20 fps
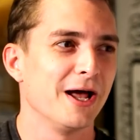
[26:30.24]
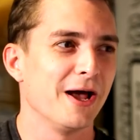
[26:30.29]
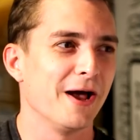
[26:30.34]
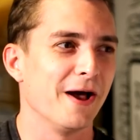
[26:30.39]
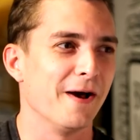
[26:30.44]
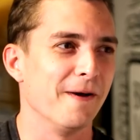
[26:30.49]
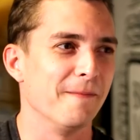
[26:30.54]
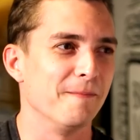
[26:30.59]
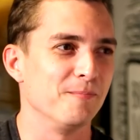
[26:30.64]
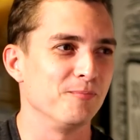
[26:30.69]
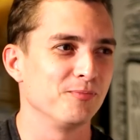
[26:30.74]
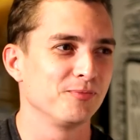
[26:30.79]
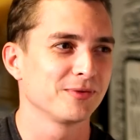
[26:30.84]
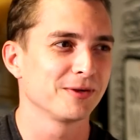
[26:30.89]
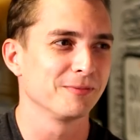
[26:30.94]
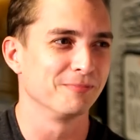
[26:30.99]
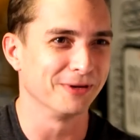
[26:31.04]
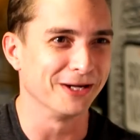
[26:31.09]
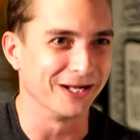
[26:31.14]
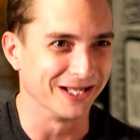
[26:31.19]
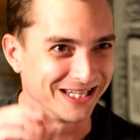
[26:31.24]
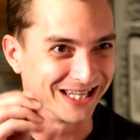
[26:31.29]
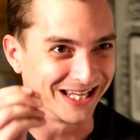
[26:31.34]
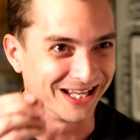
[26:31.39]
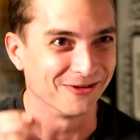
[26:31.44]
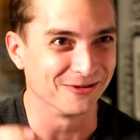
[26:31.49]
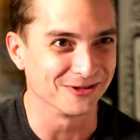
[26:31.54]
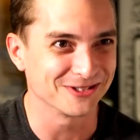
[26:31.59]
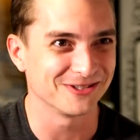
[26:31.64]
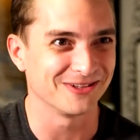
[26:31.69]
Um, but
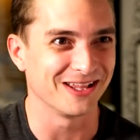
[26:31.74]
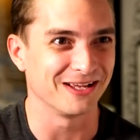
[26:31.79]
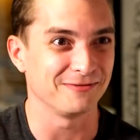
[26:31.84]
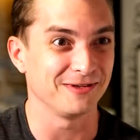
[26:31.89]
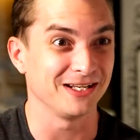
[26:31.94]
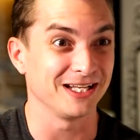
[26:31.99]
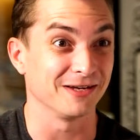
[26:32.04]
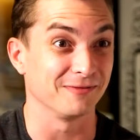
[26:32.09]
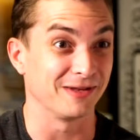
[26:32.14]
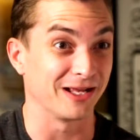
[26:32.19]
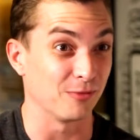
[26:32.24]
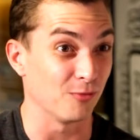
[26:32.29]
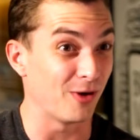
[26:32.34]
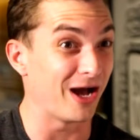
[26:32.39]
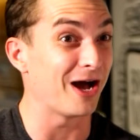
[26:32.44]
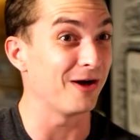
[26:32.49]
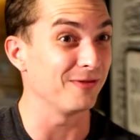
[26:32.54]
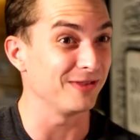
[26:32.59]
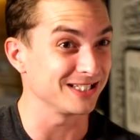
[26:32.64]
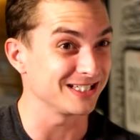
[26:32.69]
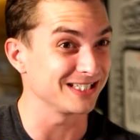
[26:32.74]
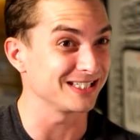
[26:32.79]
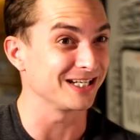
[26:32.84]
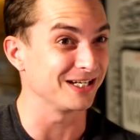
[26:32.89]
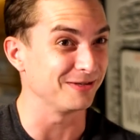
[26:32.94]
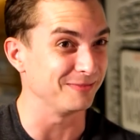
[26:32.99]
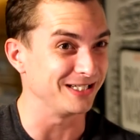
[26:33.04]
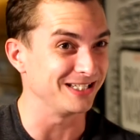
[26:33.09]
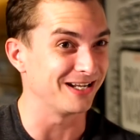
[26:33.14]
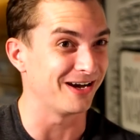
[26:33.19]
also that feeling of like, wow, this is
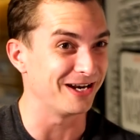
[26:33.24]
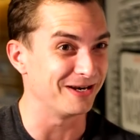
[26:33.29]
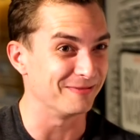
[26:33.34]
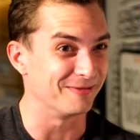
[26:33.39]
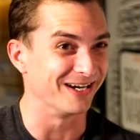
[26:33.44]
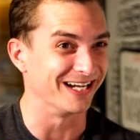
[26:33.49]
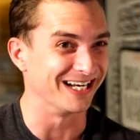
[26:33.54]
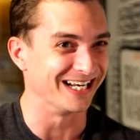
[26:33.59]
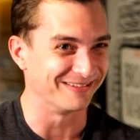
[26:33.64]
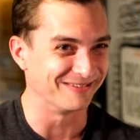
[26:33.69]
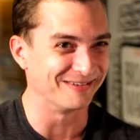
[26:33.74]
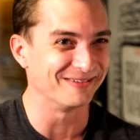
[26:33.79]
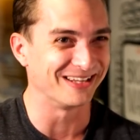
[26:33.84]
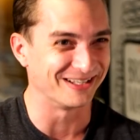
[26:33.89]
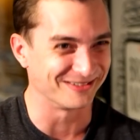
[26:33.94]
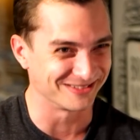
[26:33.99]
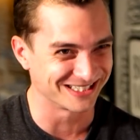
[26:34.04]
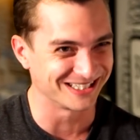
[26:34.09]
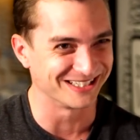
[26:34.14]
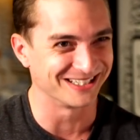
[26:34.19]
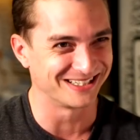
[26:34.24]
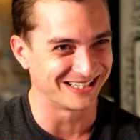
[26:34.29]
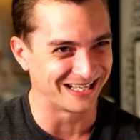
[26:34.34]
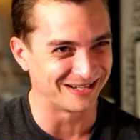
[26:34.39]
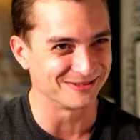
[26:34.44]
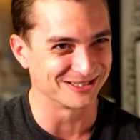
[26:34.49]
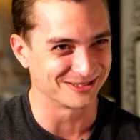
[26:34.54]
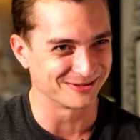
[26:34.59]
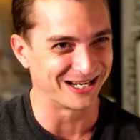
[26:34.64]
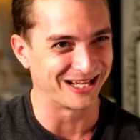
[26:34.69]
gonna be dynamite. I remember that was the
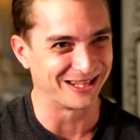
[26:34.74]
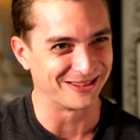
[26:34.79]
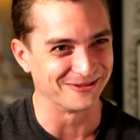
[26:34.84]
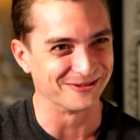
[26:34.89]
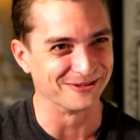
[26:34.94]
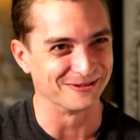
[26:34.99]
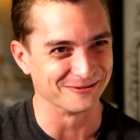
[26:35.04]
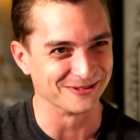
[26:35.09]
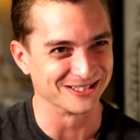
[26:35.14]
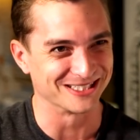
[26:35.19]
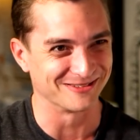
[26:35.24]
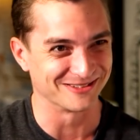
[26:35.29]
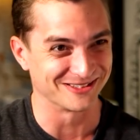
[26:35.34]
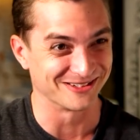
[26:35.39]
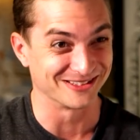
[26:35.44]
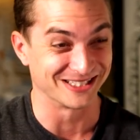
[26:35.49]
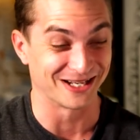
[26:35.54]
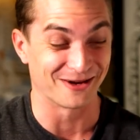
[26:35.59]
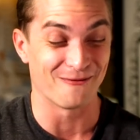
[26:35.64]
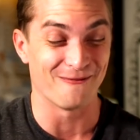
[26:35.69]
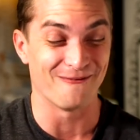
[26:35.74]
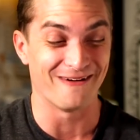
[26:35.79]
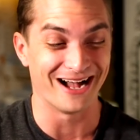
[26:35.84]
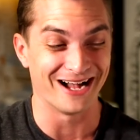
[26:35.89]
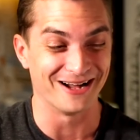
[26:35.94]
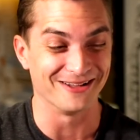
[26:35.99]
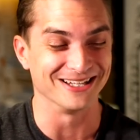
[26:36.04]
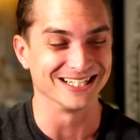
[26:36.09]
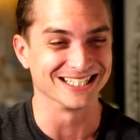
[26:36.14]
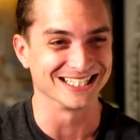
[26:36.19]
that was what I thought the first time. So I was like,
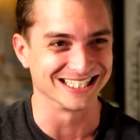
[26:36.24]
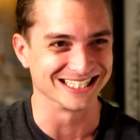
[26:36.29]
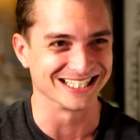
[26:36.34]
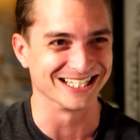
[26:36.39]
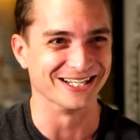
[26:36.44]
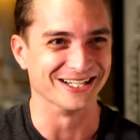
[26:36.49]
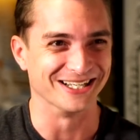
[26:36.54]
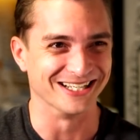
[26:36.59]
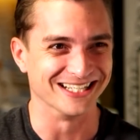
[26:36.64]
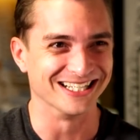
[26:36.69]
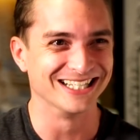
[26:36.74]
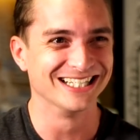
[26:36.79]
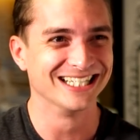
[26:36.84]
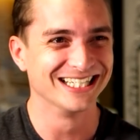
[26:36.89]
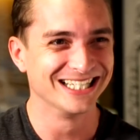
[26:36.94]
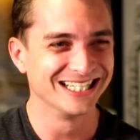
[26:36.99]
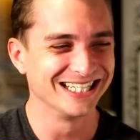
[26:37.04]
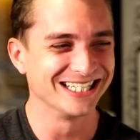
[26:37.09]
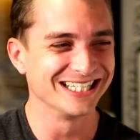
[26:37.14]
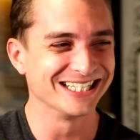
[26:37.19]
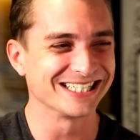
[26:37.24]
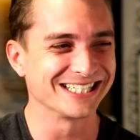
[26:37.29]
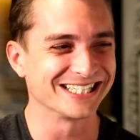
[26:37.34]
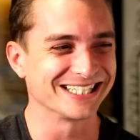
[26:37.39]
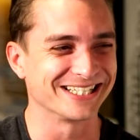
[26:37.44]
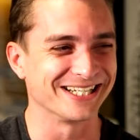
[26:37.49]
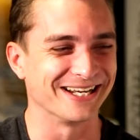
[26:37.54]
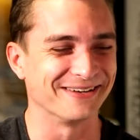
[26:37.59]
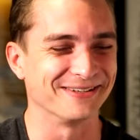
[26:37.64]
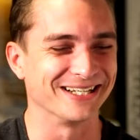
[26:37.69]
wow, this is gonna, this is
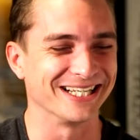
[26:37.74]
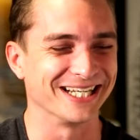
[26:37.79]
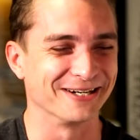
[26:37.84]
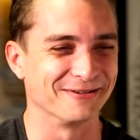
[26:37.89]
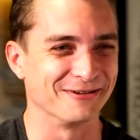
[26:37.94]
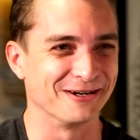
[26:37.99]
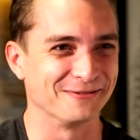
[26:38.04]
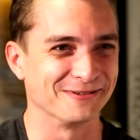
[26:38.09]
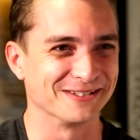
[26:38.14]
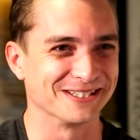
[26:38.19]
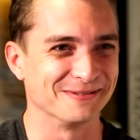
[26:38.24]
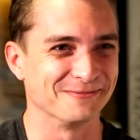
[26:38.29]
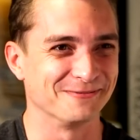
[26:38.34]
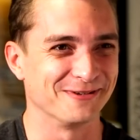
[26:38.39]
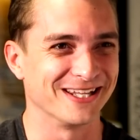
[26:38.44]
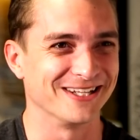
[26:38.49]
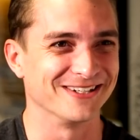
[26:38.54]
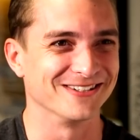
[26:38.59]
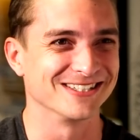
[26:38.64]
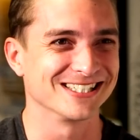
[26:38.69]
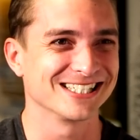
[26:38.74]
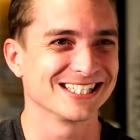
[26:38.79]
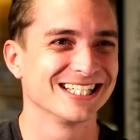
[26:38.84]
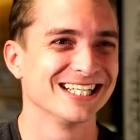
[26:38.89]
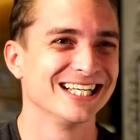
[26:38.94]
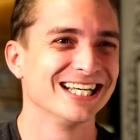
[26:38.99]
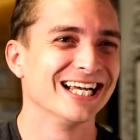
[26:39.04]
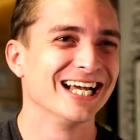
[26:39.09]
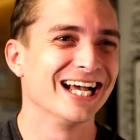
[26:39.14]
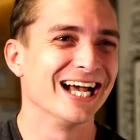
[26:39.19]
definitely gonna ruffle some feathers,
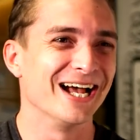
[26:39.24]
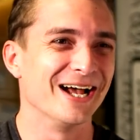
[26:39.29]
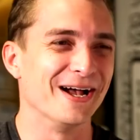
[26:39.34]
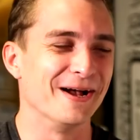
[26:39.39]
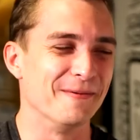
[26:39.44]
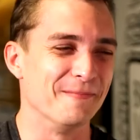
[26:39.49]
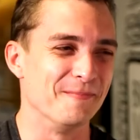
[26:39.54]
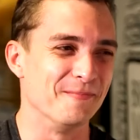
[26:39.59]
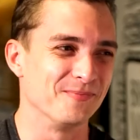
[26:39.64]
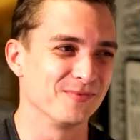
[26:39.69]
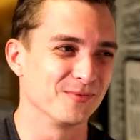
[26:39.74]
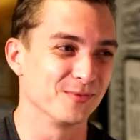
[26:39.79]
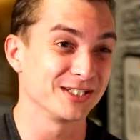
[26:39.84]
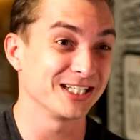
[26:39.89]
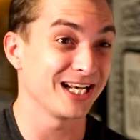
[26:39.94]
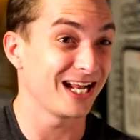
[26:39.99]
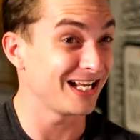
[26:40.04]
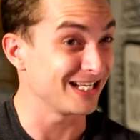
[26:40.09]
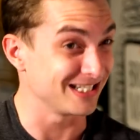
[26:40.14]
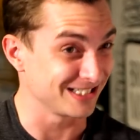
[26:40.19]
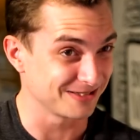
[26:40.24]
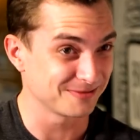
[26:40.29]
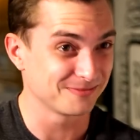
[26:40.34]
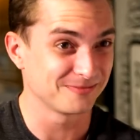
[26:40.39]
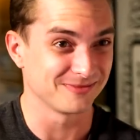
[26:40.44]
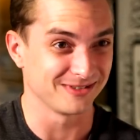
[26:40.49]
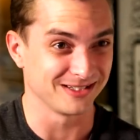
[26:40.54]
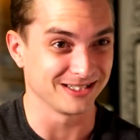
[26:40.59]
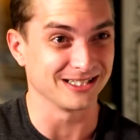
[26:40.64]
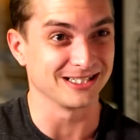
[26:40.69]
um, which it has,
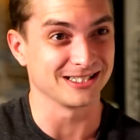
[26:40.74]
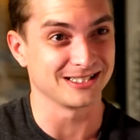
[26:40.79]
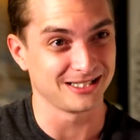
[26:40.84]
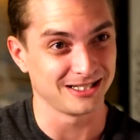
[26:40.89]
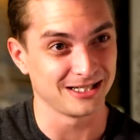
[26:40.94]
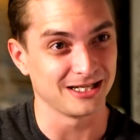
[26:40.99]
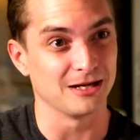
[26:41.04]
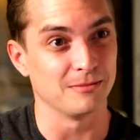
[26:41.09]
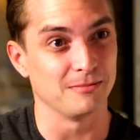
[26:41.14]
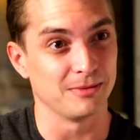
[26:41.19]
I guess, yeah.